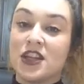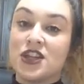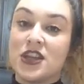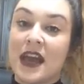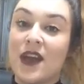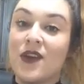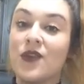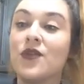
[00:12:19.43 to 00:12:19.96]

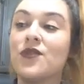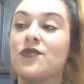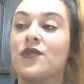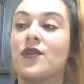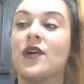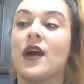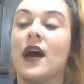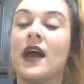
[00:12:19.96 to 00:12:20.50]
channel
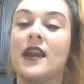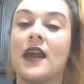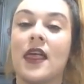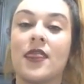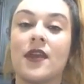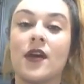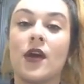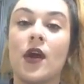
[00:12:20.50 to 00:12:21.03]
for
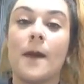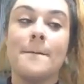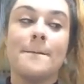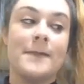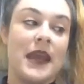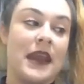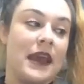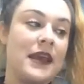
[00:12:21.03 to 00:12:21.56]
another
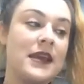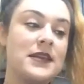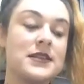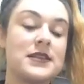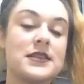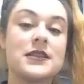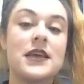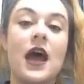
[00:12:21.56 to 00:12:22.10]

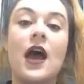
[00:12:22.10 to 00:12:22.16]
minute.